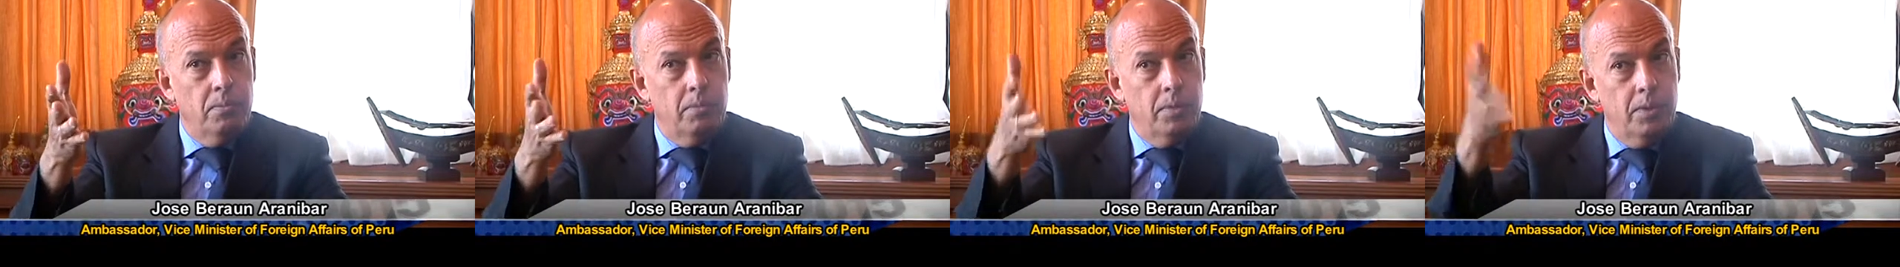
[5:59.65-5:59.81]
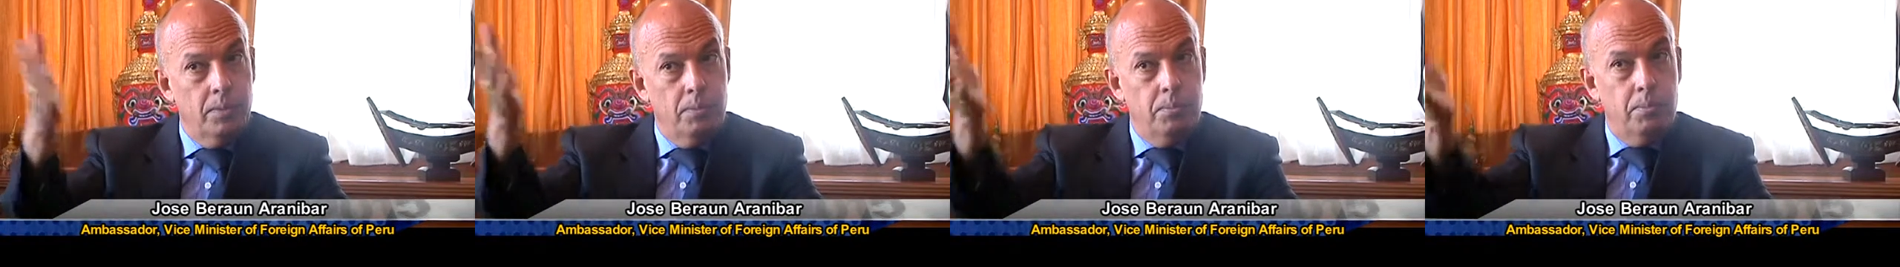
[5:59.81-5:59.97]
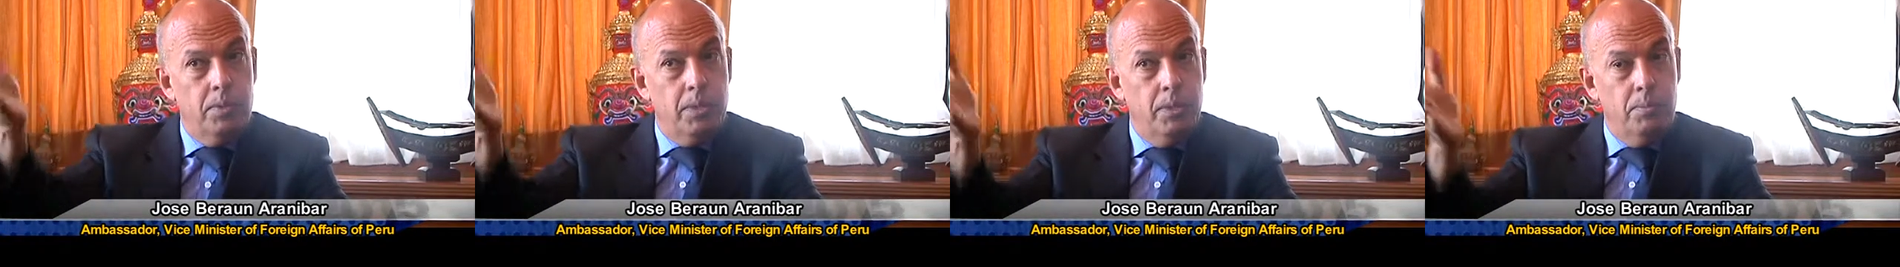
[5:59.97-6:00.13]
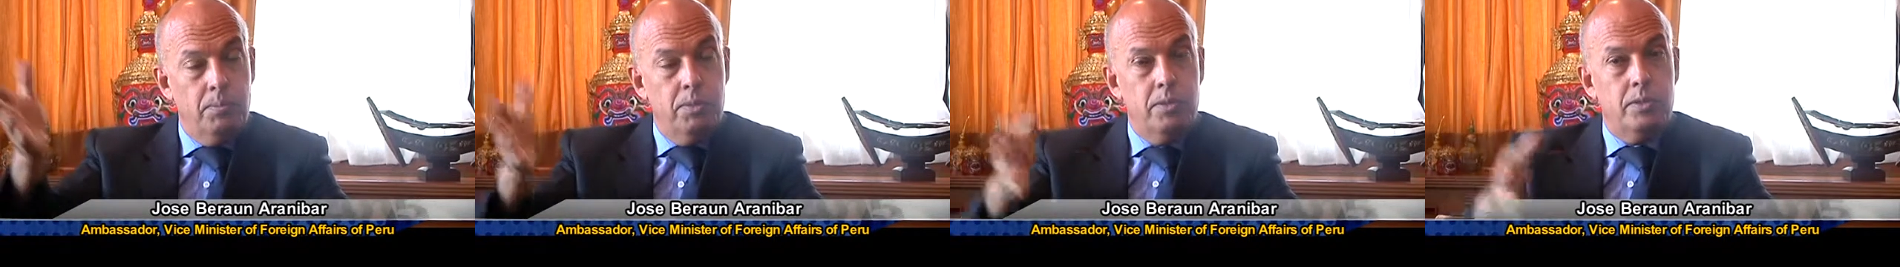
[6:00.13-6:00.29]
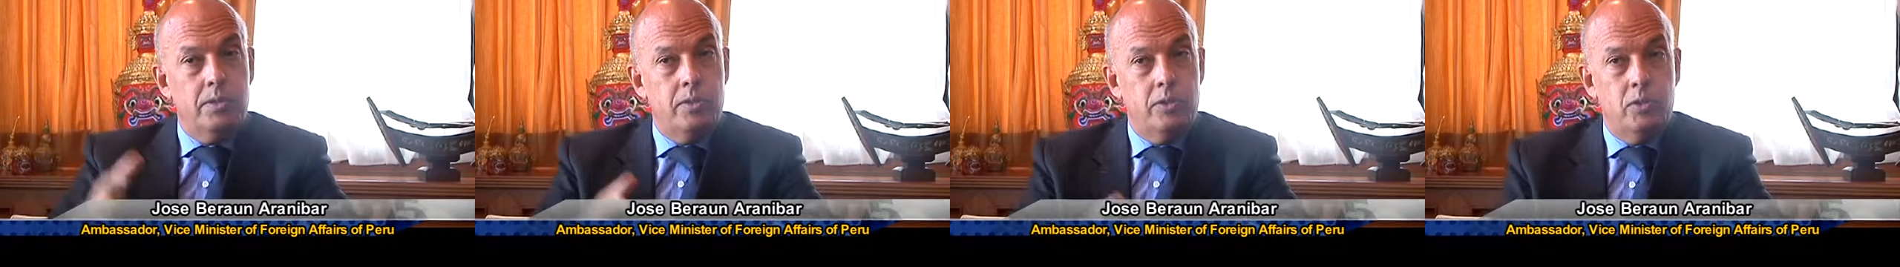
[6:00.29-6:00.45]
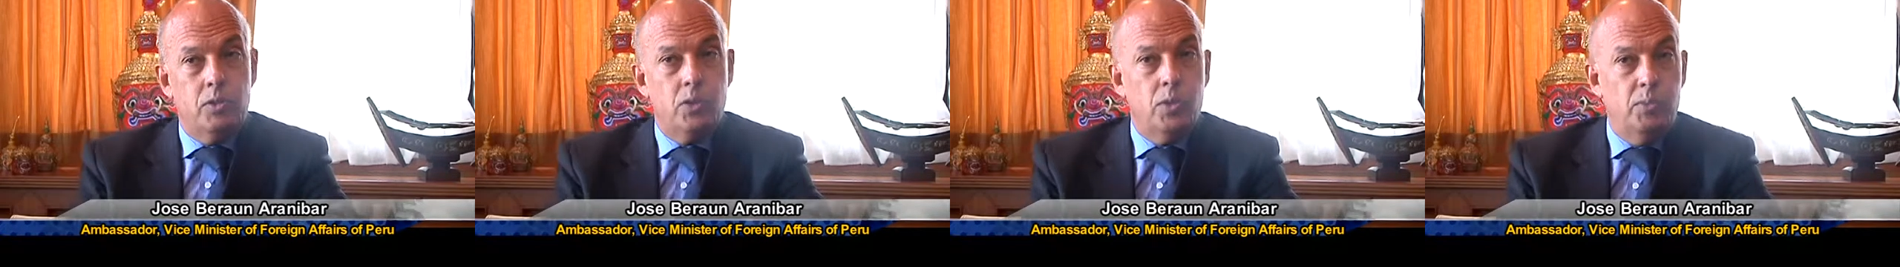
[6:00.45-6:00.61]
the, the
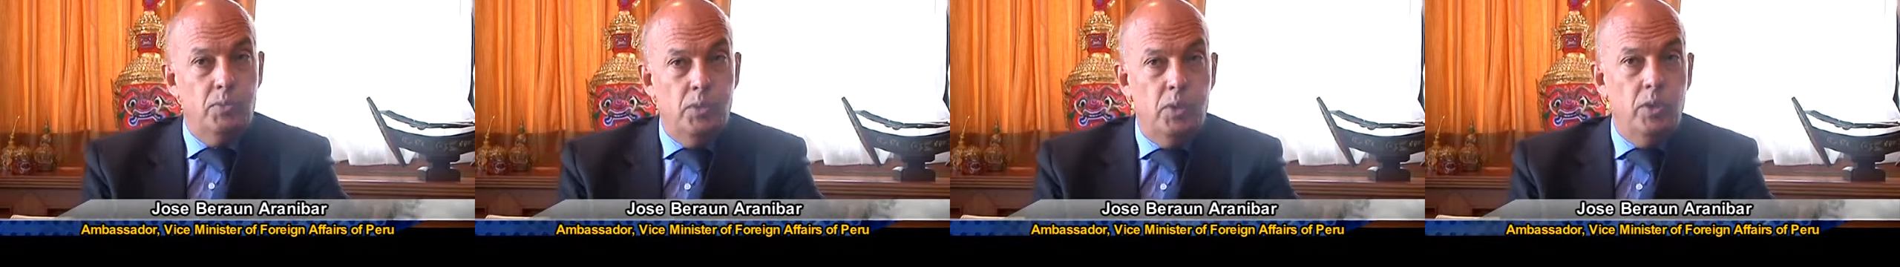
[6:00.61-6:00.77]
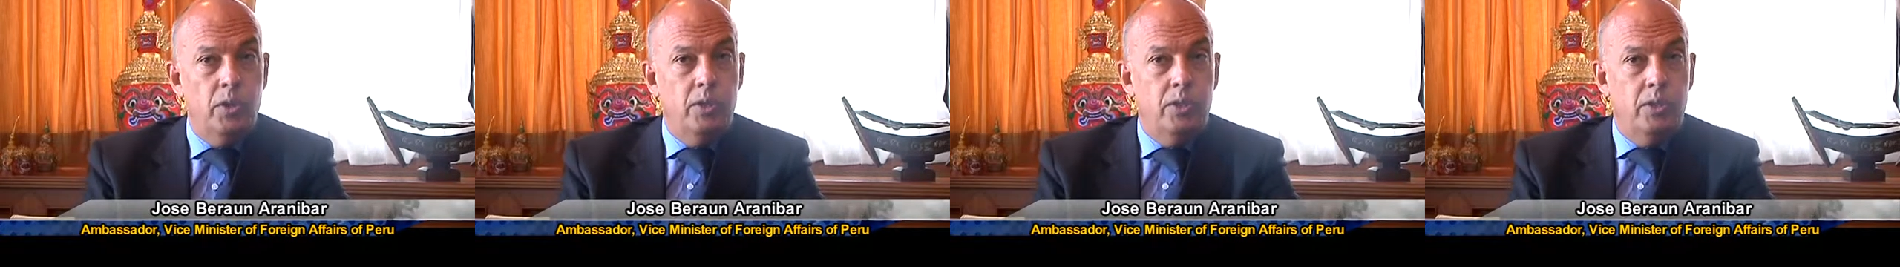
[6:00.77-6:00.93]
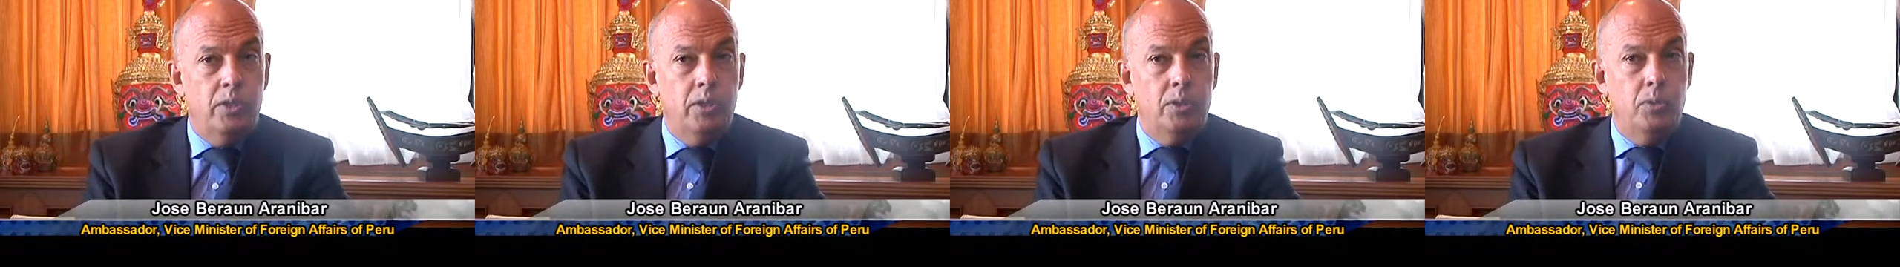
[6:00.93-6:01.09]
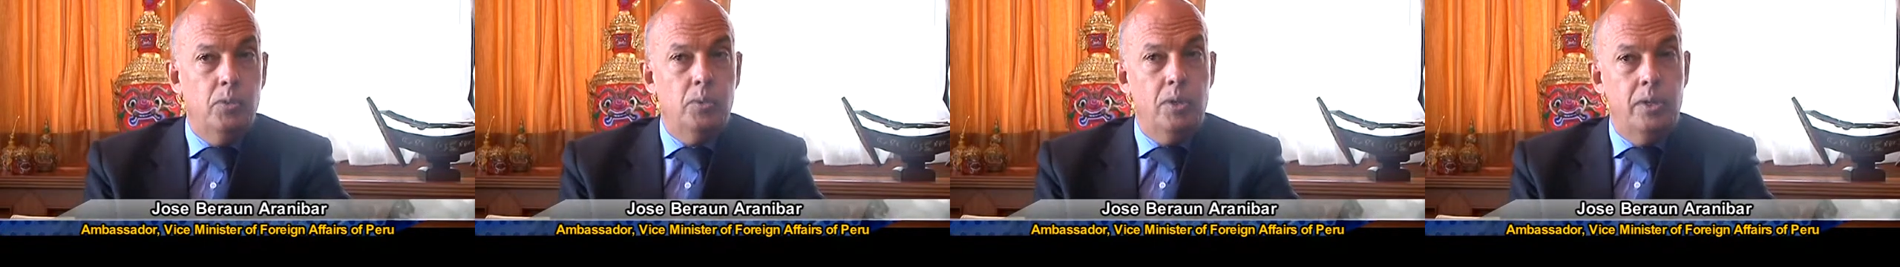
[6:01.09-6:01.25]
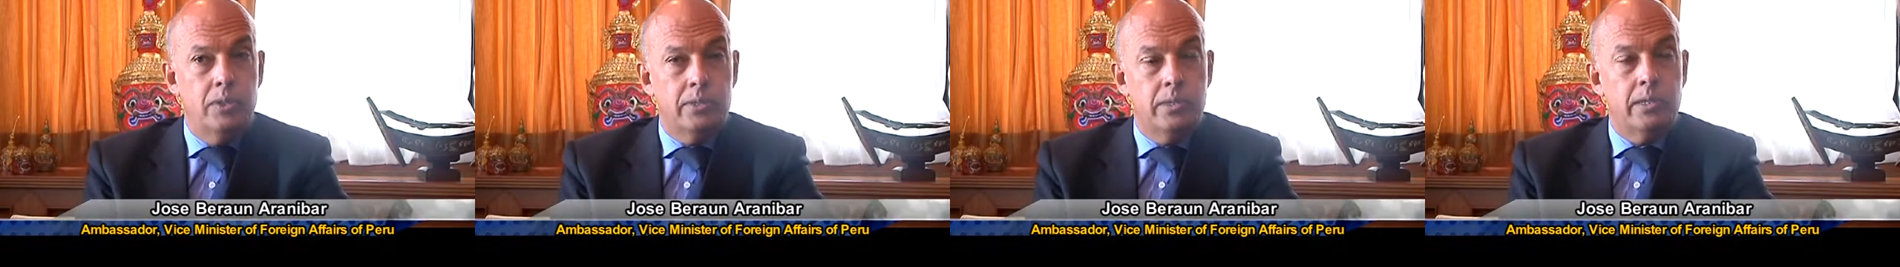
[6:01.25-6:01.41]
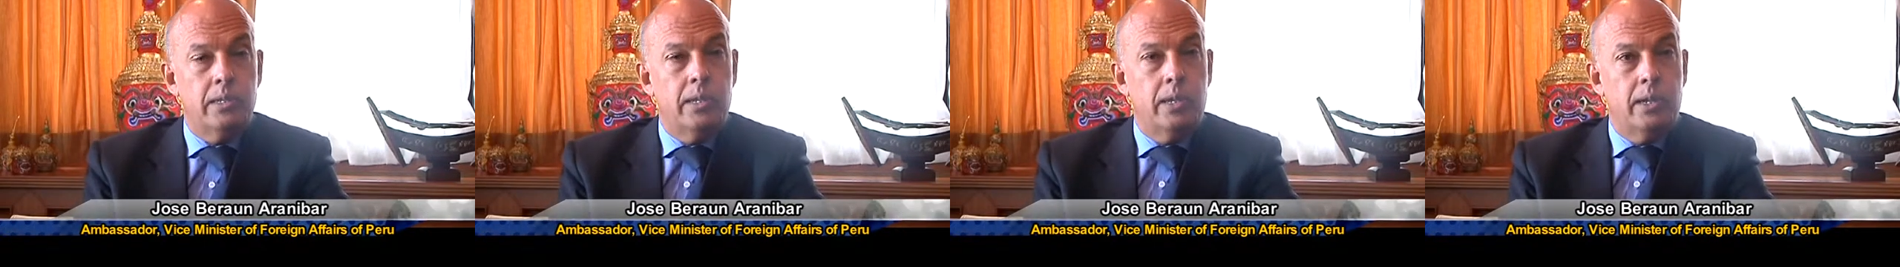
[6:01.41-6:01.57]
business community
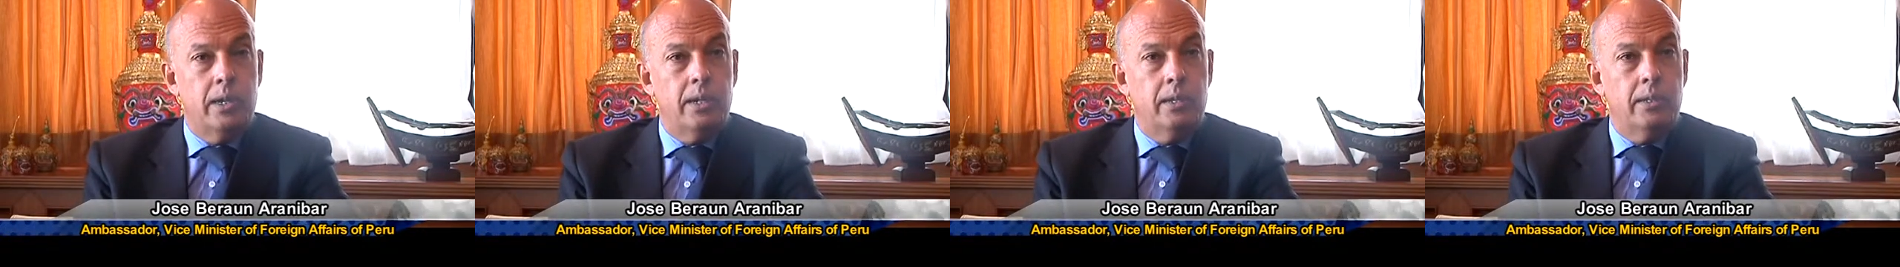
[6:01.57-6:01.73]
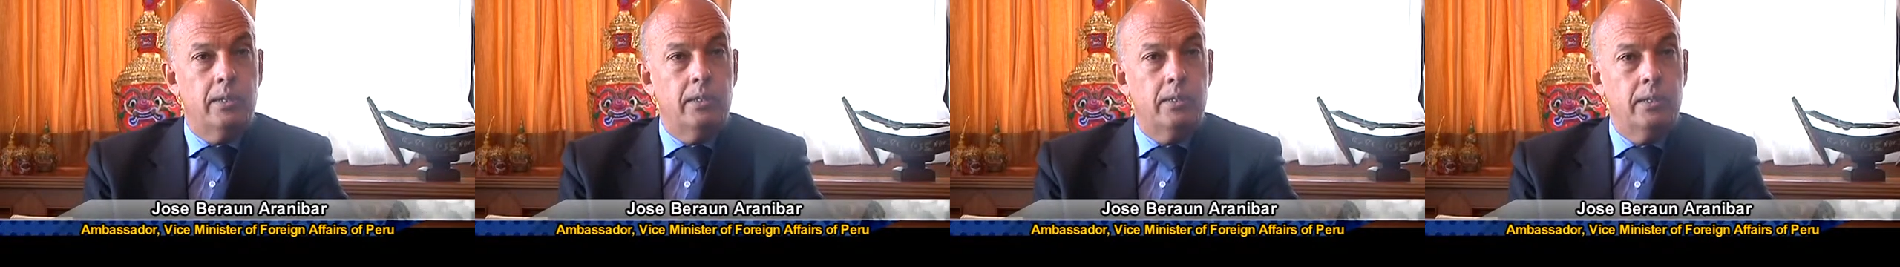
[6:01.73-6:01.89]
will start